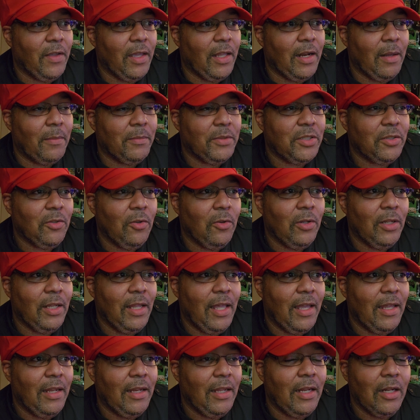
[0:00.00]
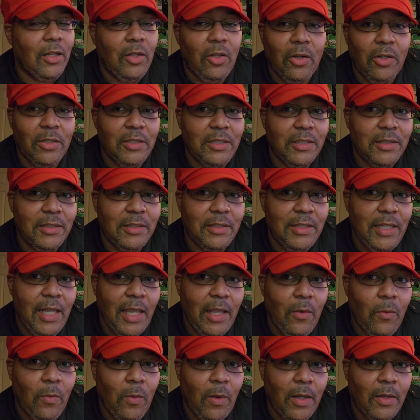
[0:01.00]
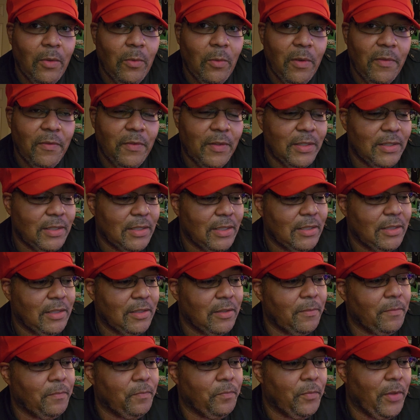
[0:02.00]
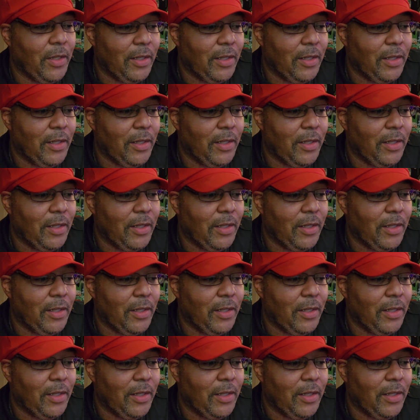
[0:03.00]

and I'm so glad it launches day one with the system.